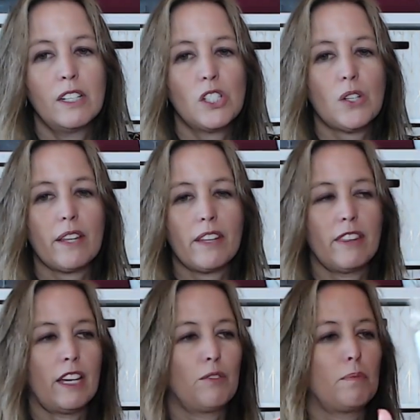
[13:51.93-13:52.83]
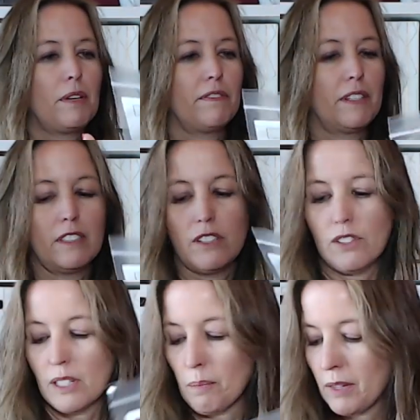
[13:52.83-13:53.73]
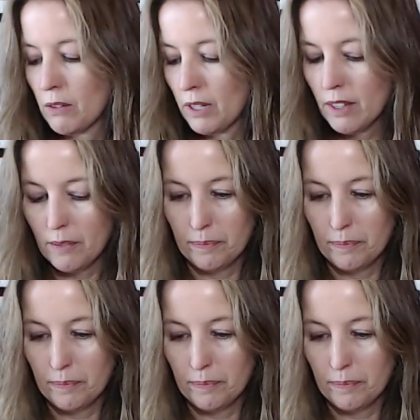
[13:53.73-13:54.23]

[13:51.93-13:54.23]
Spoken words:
So I thought that would be fun to do something with.